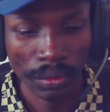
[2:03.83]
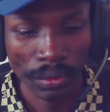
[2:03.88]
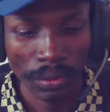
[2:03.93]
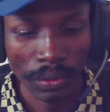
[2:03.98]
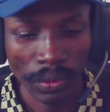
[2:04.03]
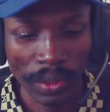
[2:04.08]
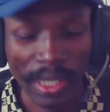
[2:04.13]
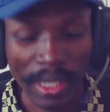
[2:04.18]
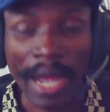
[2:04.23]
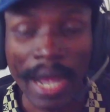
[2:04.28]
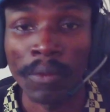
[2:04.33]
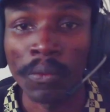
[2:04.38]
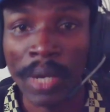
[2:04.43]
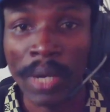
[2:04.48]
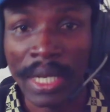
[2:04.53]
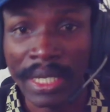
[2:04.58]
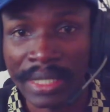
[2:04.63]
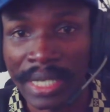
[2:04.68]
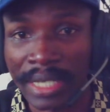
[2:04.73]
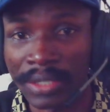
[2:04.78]
there are
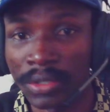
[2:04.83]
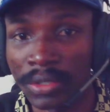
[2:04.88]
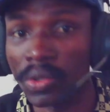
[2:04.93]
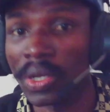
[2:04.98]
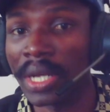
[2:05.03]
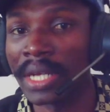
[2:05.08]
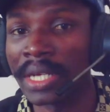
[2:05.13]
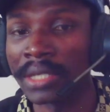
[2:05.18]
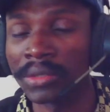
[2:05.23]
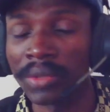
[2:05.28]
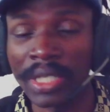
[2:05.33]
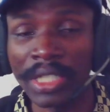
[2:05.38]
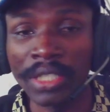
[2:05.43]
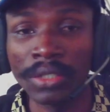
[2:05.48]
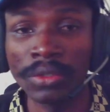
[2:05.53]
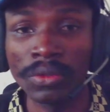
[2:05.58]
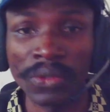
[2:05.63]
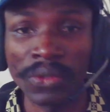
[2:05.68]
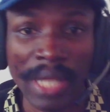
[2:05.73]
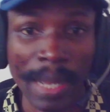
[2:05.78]
ways that you can actually
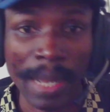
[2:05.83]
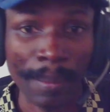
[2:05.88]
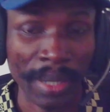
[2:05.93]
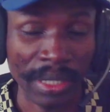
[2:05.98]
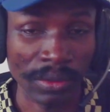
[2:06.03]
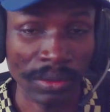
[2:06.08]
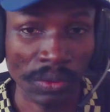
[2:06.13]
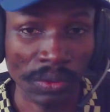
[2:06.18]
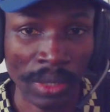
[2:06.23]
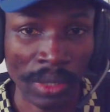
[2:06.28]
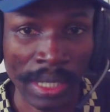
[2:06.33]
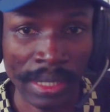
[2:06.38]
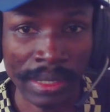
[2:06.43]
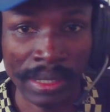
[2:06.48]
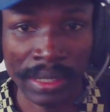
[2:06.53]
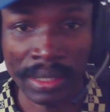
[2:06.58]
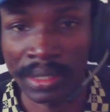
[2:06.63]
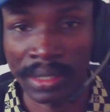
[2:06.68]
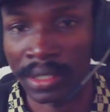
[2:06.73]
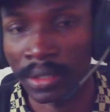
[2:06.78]
use that particular
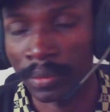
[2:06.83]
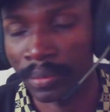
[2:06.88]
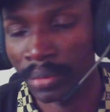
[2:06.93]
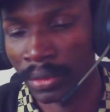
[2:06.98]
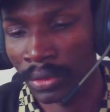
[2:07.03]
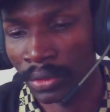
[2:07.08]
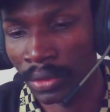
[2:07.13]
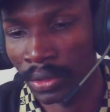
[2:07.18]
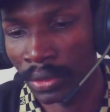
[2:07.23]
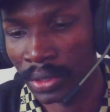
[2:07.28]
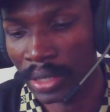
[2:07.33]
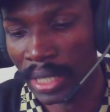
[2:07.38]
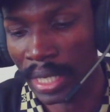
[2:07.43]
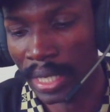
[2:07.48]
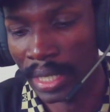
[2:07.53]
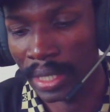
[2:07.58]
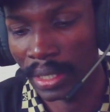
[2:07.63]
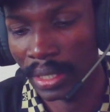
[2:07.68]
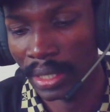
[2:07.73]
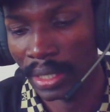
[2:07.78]
digital product
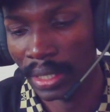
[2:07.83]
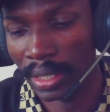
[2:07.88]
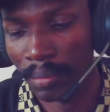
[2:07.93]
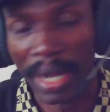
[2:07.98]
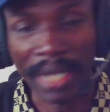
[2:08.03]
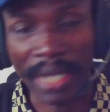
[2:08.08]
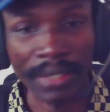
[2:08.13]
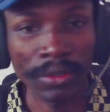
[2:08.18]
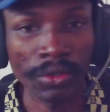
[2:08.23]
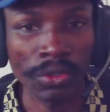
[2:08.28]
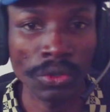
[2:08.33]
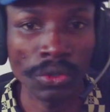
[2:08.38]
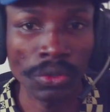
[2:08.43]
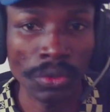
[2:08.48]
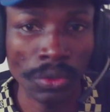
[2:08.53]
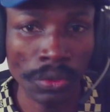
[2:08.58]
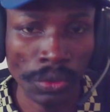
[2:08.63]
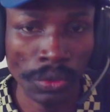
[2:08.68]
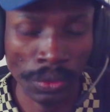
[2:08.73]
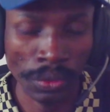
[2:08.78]
and he might sue
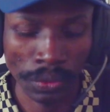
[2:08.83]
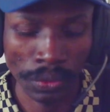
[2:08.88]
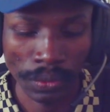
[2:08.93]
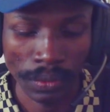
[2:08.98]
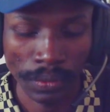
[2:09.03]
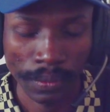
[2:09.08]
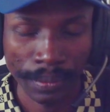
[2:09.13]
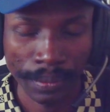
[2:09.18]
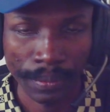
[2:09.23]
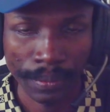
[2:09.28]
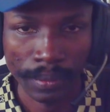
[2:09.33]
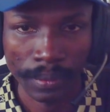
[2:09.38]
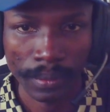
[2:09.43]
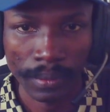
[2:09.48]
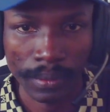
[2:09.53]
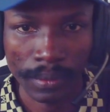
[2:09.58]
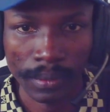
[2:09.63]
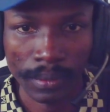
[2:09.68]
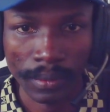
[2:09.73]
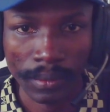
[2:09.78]
you.
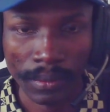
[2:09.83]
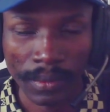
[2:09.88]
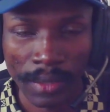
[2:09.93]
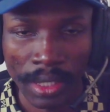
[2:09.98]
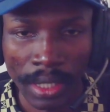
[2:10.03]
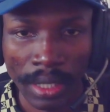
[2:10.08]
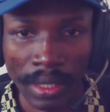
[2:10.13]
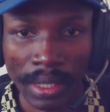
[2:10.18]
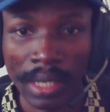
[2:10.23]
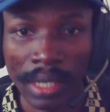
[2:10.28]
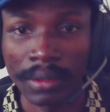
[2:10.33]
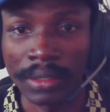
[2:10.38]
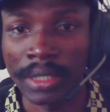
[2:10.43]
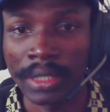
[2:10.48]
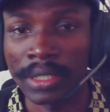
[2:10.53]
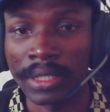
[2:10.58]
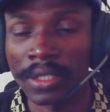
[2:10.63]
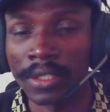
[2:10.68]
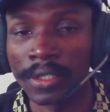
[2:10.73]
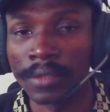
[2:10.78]
Now,
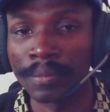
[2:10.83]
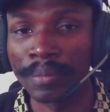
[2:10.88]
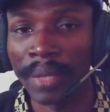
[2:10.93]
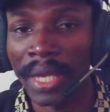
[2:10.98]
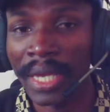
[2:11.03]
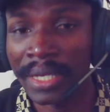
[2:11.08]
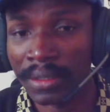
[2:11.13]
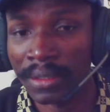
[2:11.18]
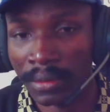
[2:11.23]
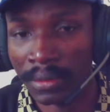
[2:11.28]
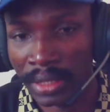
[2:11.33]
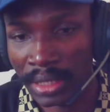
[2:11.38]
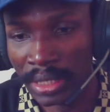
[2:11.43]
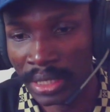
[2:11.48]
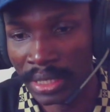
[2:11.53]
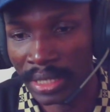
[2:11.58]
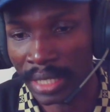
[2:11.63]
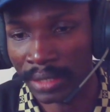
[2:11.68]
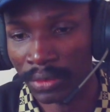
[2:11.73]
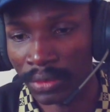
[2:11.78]
it is based on this
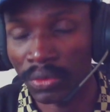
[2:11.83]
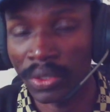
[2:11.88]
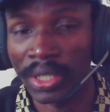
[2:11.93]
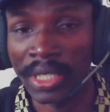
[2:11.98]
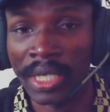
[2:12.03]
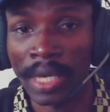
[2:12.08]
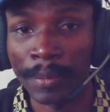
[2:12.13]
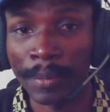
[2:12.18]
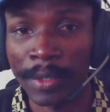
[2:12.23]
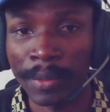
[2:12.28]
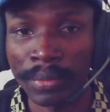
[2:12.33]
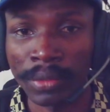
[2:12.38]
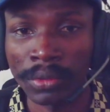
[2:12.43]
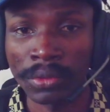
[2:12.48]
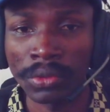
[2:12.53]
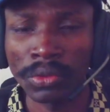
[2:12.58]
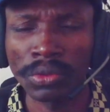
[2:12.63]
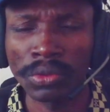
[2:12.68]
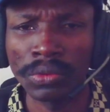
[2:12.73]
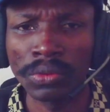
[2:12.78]
that you hear people
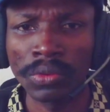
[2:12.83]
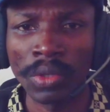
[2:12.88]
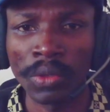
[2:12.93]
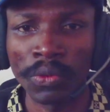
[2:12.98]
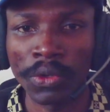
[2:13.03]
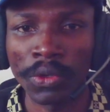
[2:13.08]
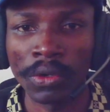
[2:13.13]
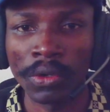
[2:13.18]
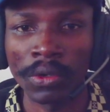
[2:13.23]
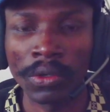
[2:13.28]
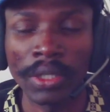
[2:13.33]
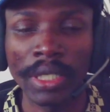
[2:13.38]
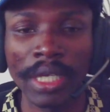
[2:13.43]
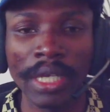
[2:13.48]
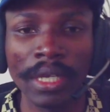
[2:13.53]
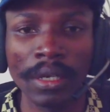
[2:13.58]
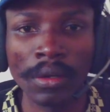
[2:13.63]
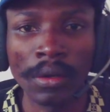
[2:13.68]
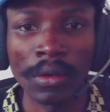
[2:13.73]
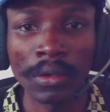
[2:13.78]
do what we call a
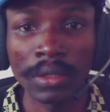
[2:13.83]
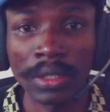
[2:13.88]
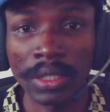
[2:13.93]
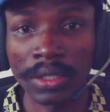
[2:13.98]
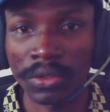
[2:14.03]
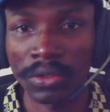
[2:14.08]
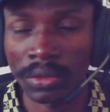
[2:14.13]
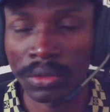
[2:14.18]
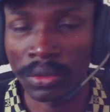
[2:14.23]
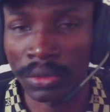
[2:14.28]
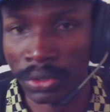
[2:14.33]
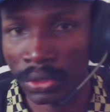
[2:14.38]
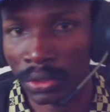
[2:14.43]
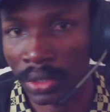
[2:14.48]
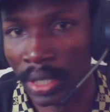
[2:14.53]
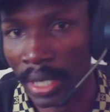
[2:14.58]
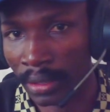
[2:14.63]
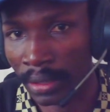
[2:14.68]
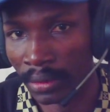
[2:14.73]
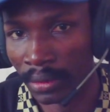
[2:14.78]
non-disclosure
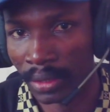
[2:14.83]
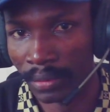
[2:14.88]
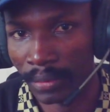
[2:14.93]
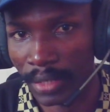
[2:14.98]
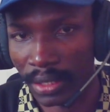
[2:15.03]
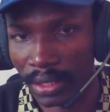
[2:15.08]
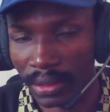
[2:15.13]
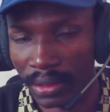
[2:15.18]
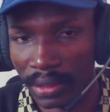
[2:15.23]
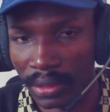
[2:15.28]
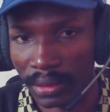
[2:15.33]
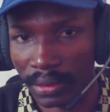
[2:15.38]
agreement.